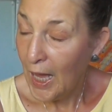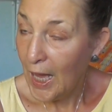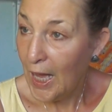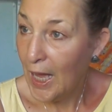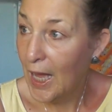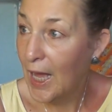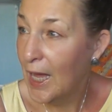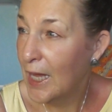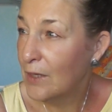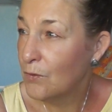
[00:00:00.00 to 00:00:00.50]

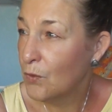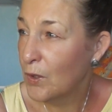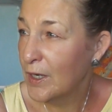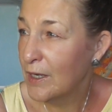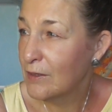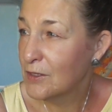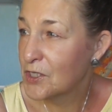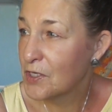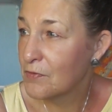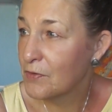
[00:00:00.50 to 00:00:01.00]
And what
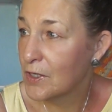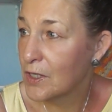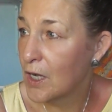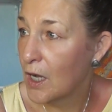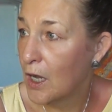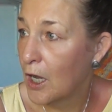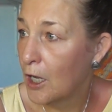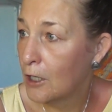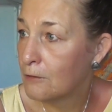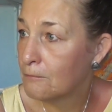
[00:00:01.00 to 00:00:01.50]
else have I
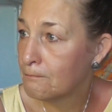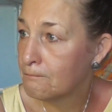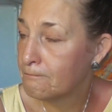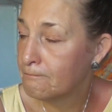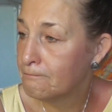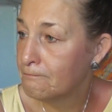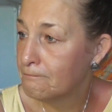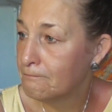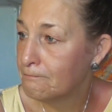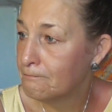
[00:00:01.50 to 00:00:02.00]
got?
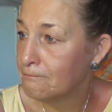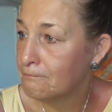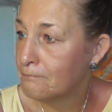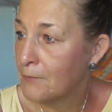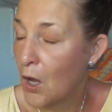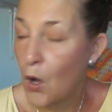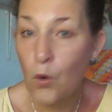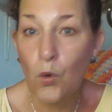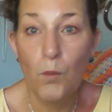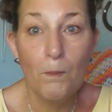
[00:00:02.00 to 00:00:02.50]

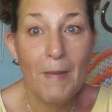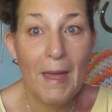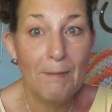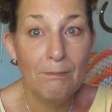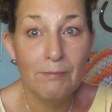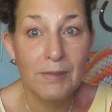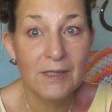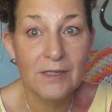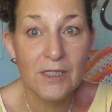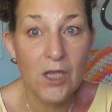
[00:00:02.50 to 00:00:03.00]

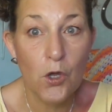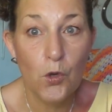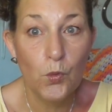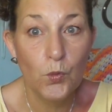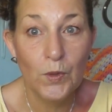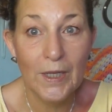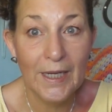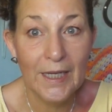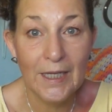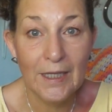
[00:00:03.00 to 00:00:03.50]
Members
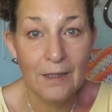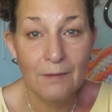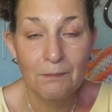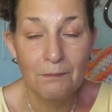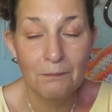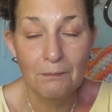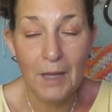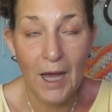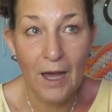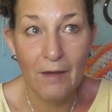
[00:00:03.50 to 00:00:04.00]
only.
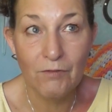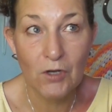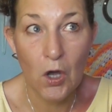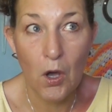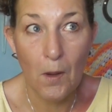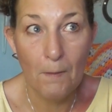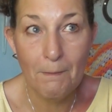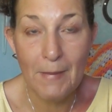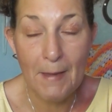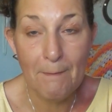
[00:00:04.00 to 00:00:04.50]
I've
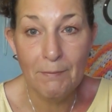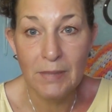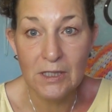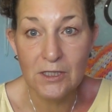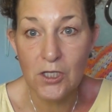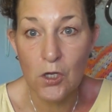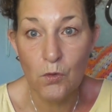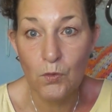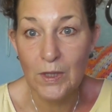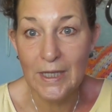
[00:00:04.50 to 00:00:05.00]
got a
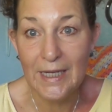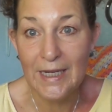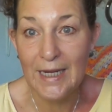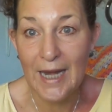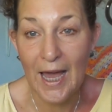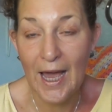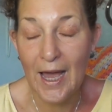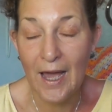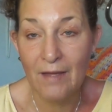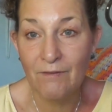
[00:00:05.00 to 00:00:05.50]
members only
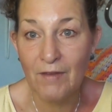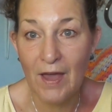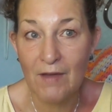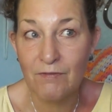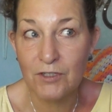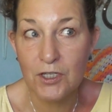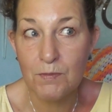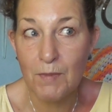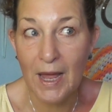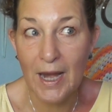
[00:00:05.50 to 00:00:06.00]
live
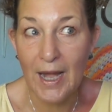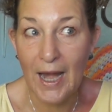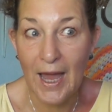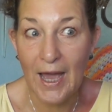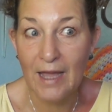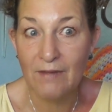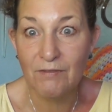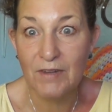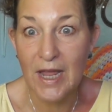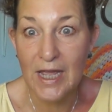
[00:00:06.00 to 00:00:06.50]
after my
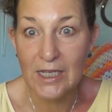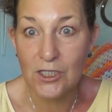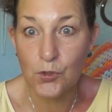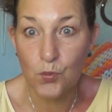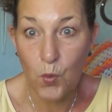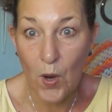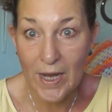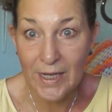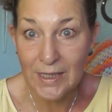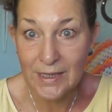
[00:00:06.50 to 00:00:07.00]
live
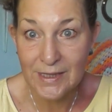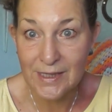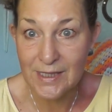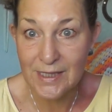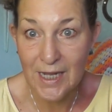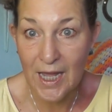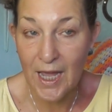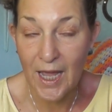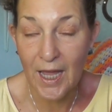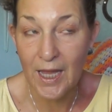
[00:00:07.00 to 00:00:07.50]
next
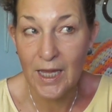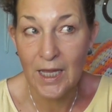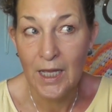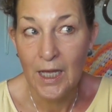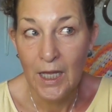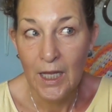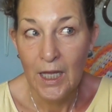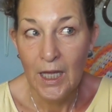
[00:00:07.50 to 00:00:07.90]
Wednesday.